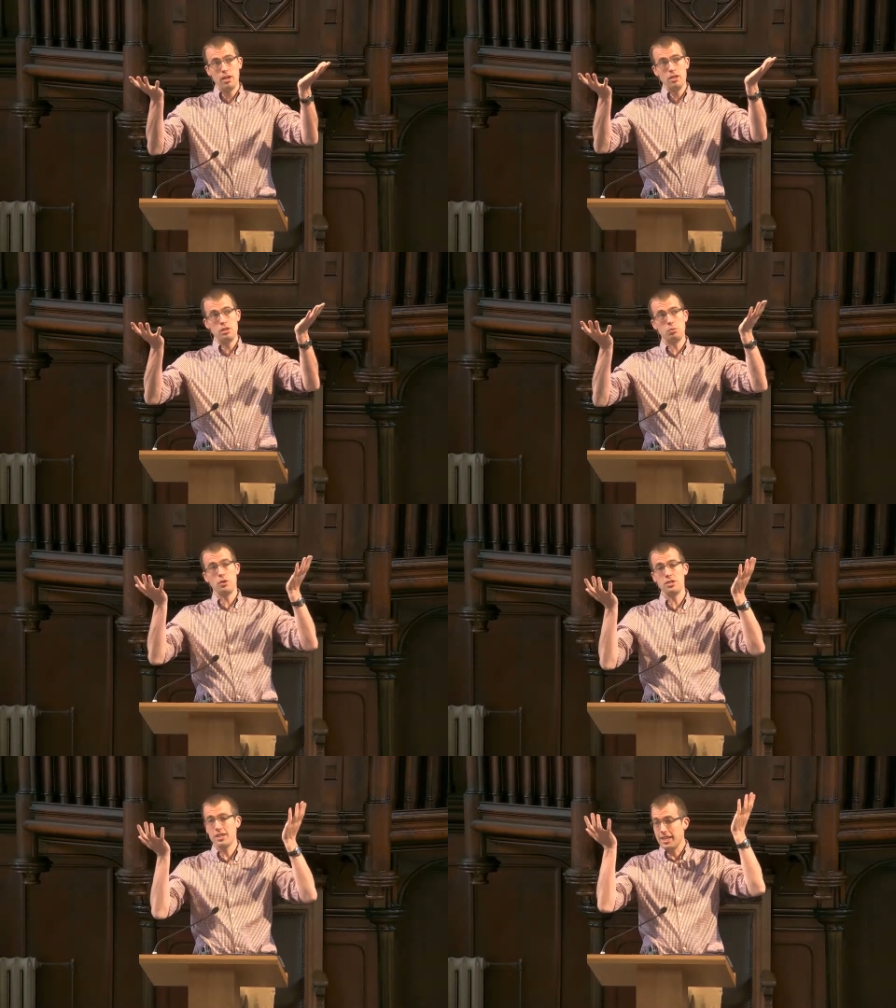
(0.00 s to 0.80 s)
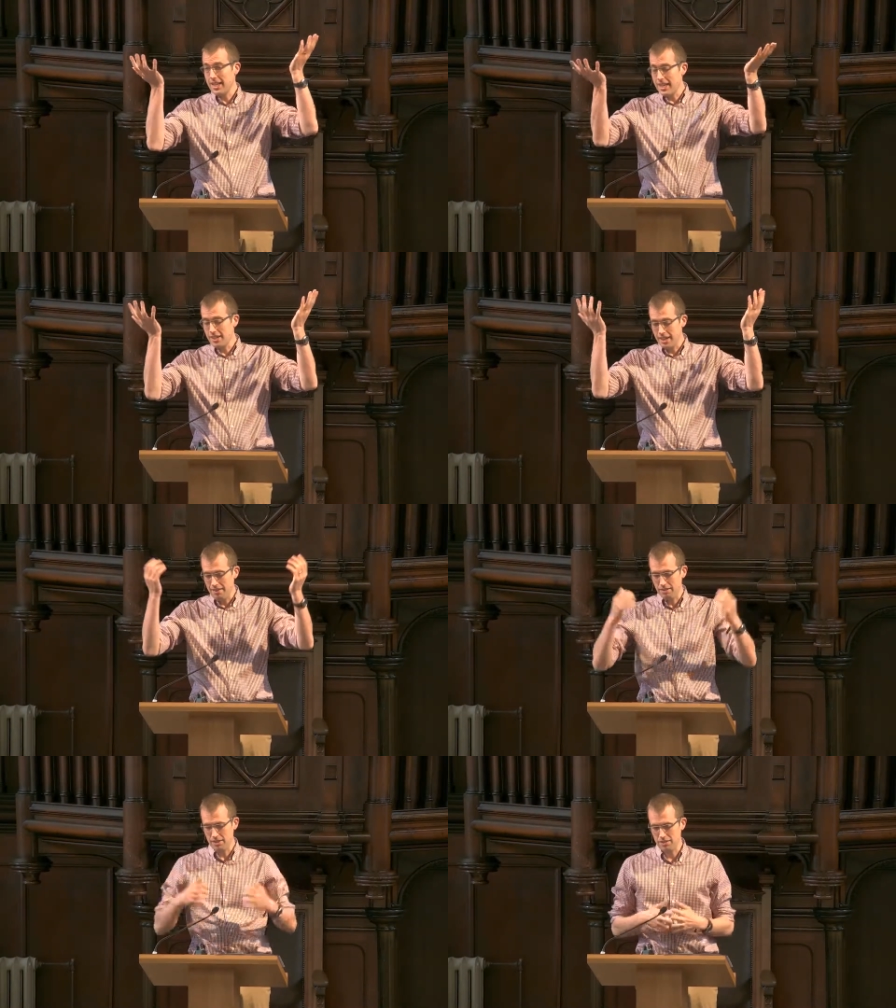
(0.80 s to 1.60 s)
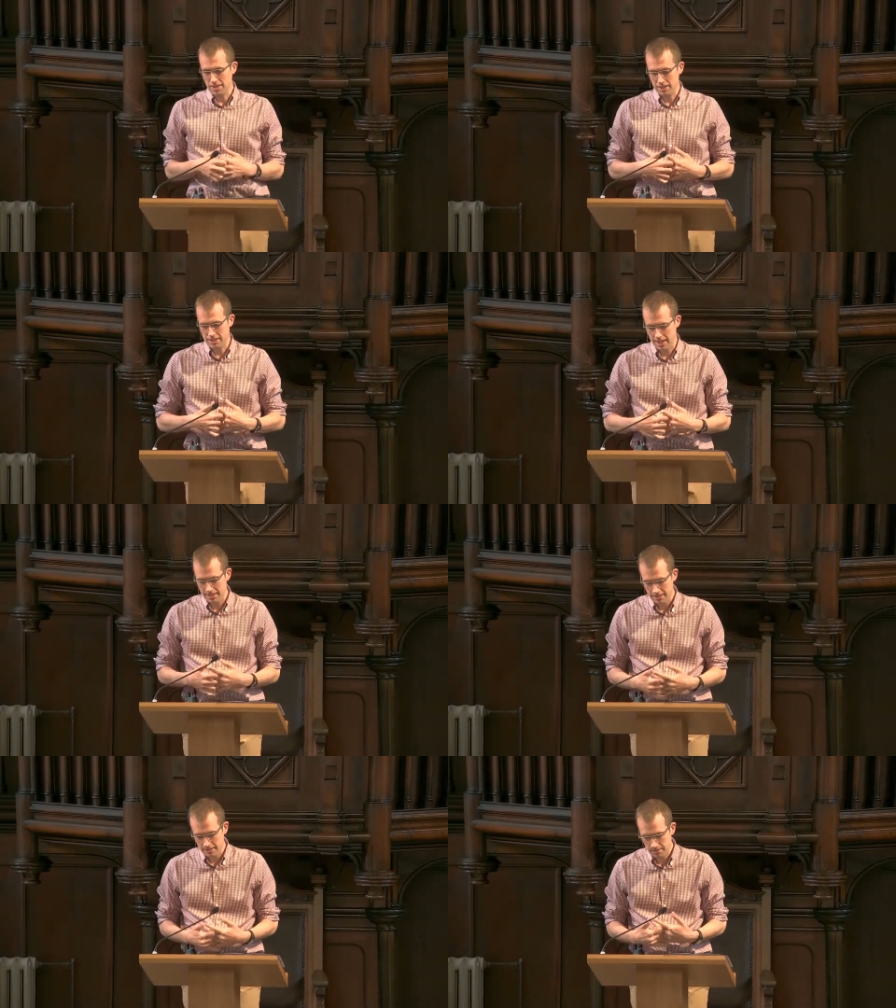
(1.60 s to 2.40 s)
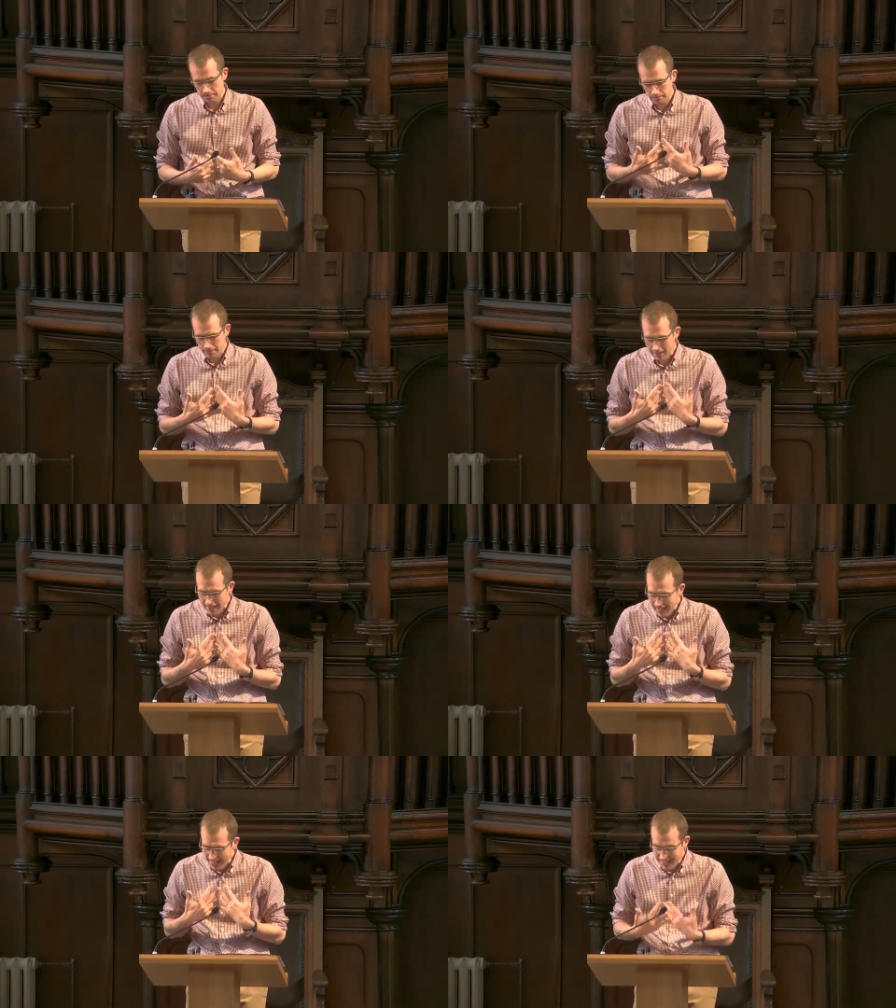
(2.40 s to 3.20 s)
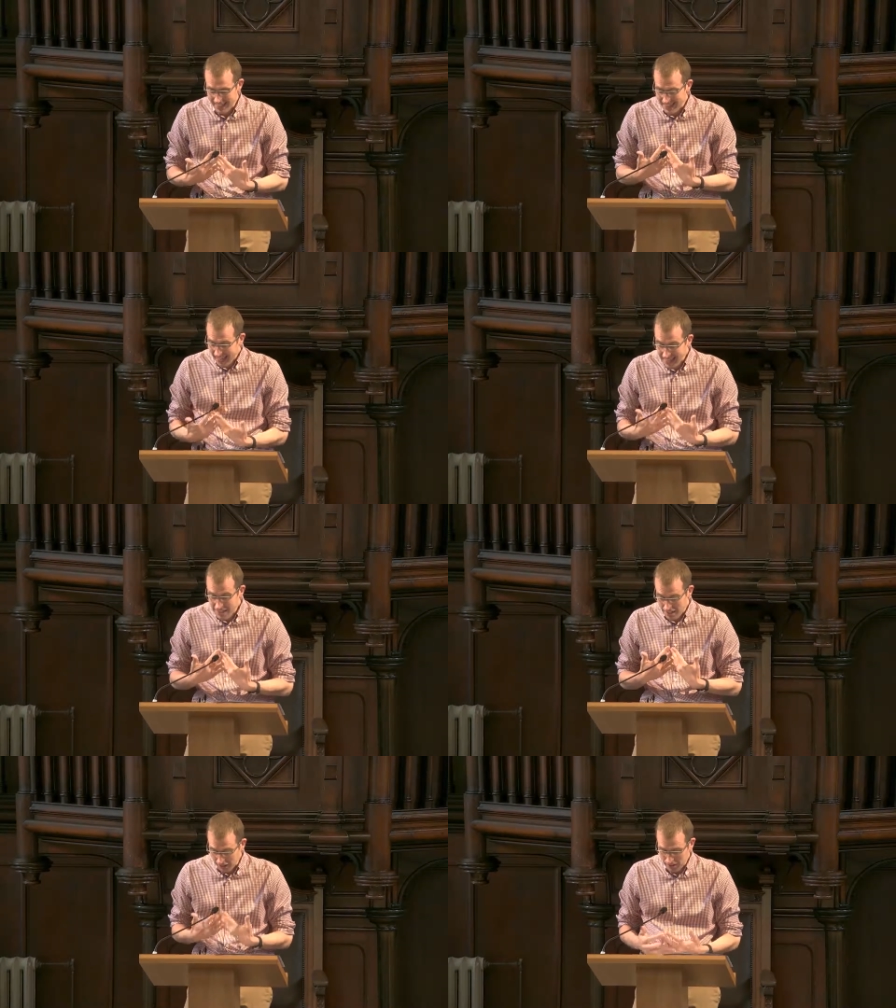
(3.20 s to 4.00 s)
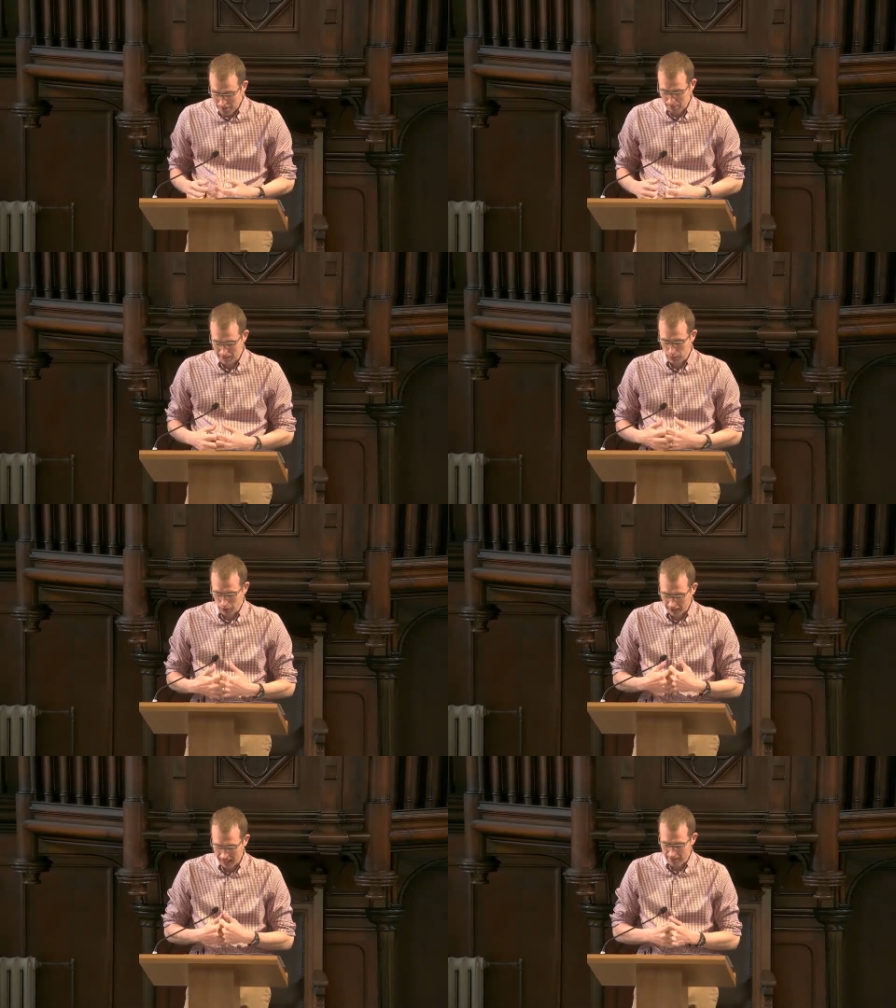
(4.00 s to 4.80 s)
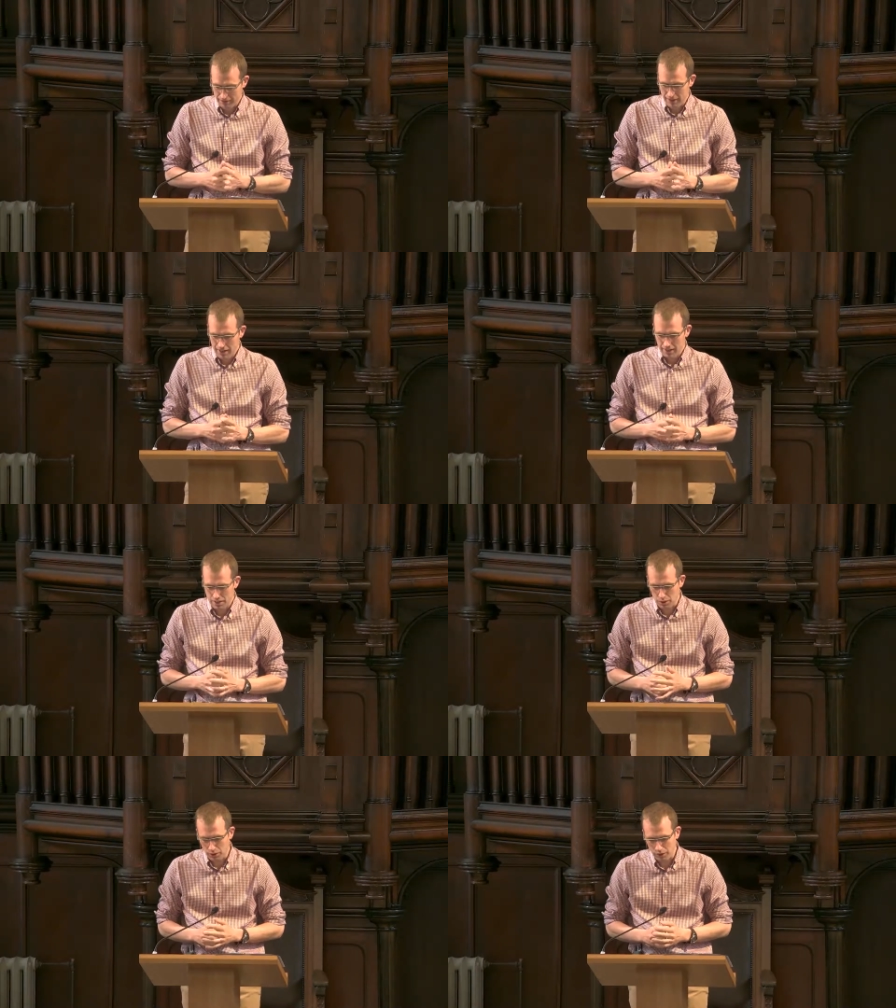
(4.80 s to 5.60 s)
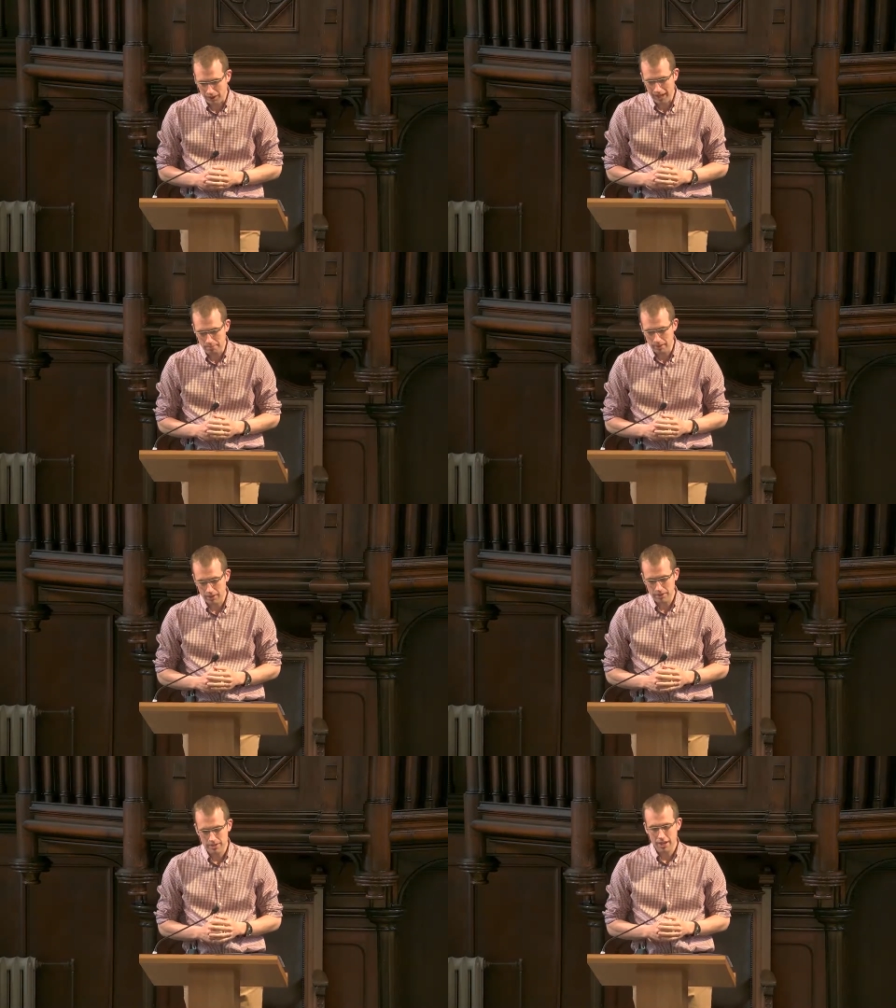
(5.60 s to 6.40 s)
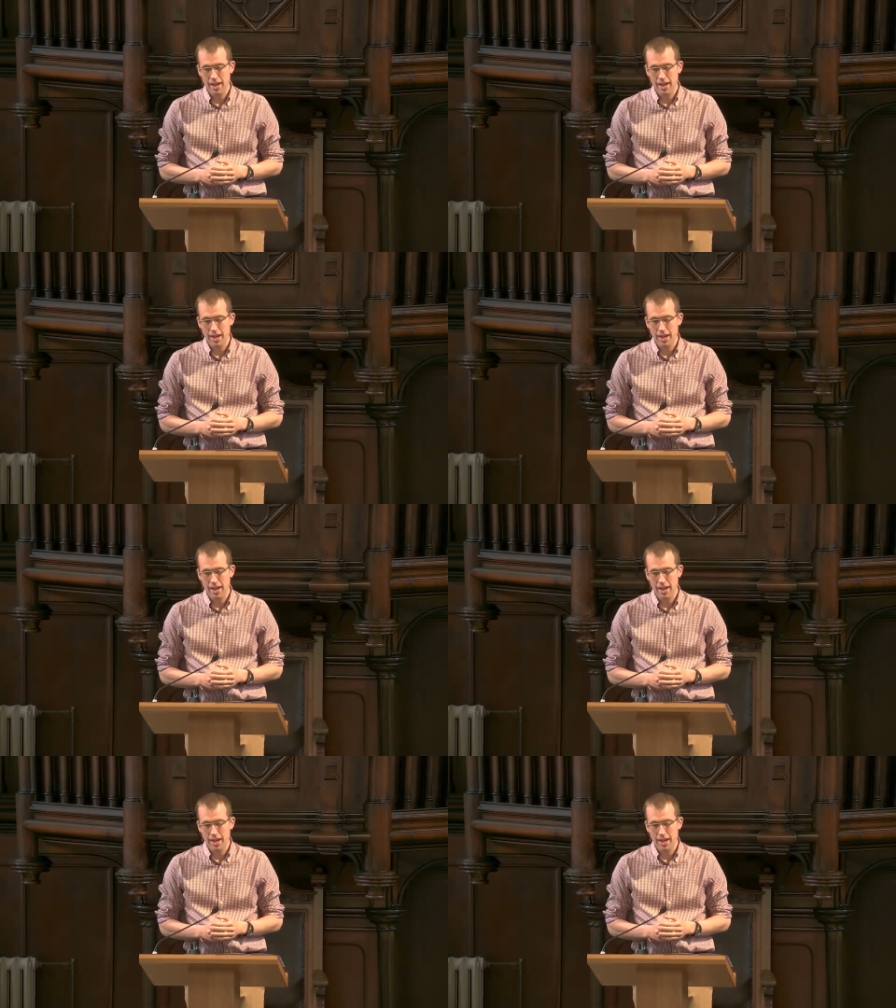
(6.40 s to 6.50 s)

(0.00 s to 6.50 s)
towards greater levels of success, and that is ultimately what life is all about.